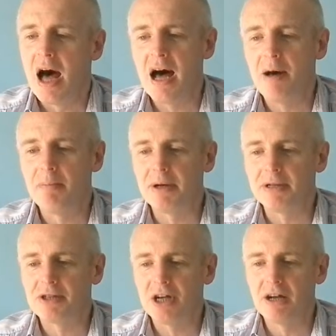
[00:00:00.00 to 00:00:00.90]

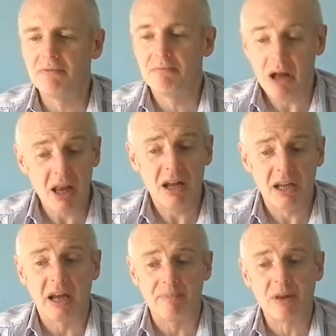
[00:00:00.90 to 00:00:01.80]
But I
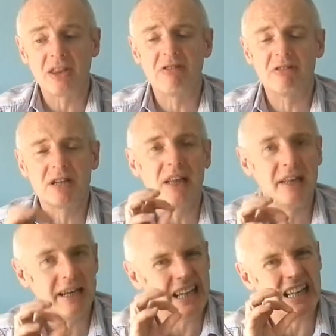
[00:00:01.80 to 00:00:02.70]
like it. There is a
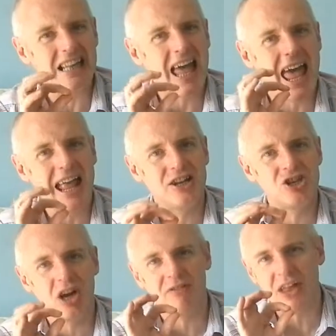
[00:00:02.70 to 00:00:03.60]
little
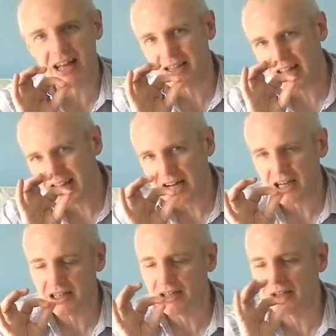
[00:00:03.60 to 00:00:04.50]
edge of that slight
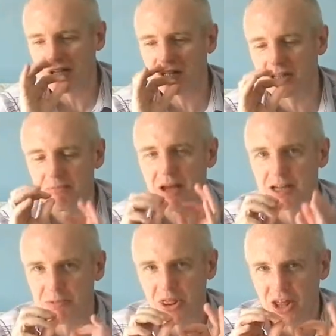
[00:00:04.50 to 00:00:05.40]
hardness that
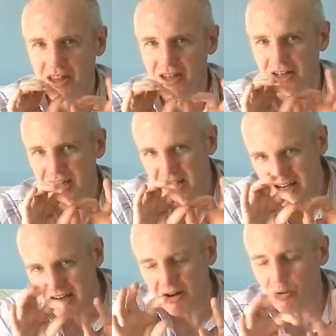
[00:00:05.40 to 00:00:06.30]
makes me think that they
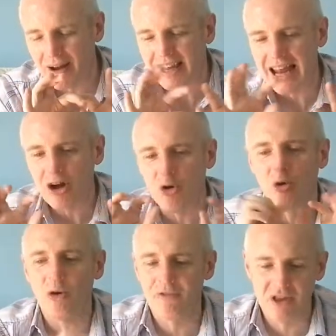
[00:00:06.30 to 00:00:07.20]
didn't quite get
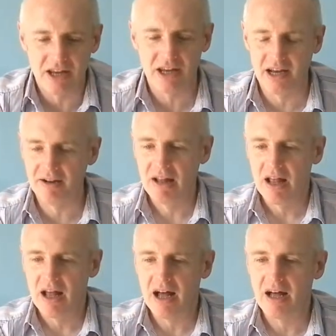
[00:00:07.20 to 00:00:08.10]
all of the
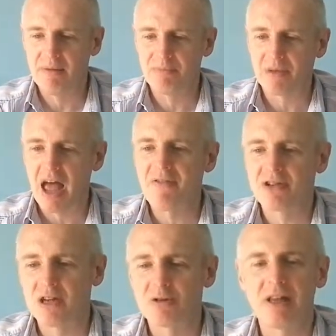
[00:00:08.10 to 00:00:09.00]
ever
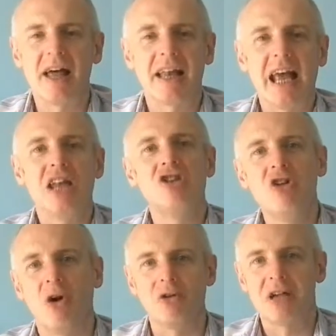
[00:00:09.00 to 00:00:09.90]
so slightly
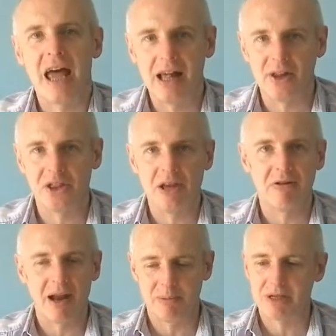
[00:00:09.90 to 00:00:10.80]
not healthy
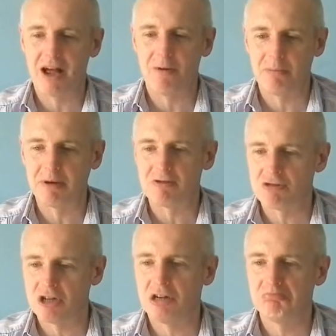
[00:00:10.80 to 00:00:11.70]
grapes out,
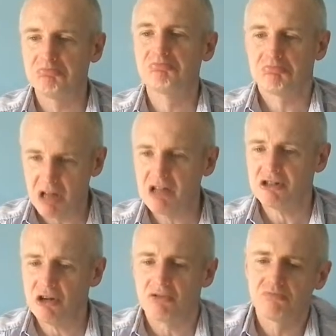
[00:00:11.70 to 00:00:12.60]
but it's
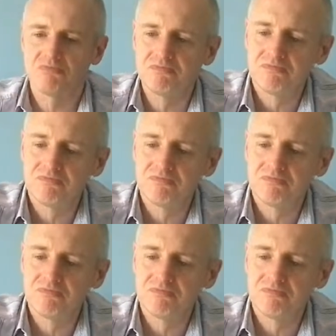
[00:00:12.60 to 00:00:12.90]
good.